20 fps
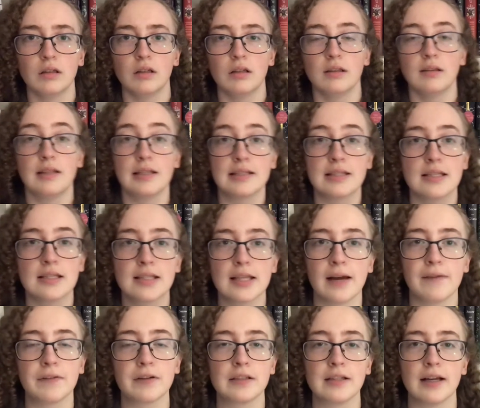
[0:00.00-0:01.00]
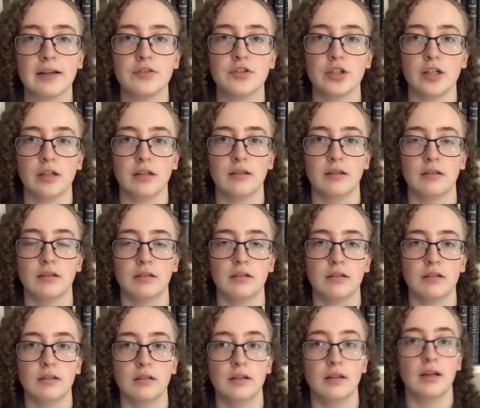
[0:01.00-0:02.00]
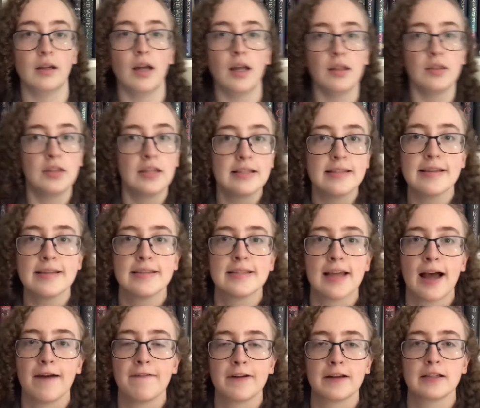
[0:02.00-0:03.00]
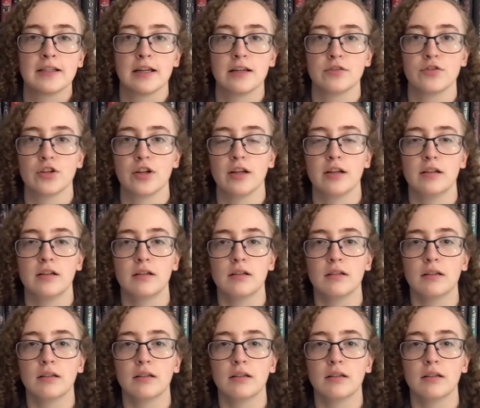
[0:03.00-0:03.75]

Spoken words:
This is sapphic tension. This is sapphic tension.